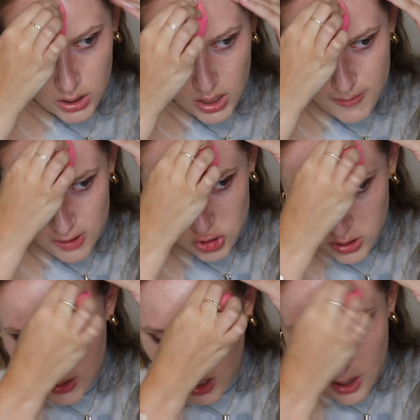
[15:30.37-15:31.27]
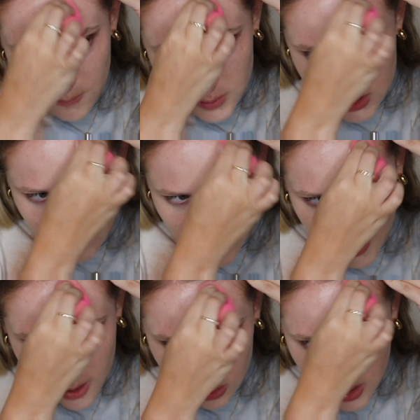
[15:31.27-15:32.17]
I make sure I get up into my
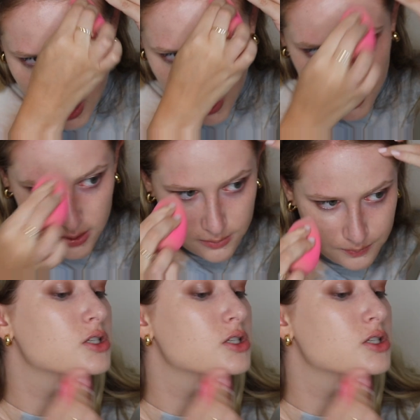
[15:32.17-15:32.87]
hairline.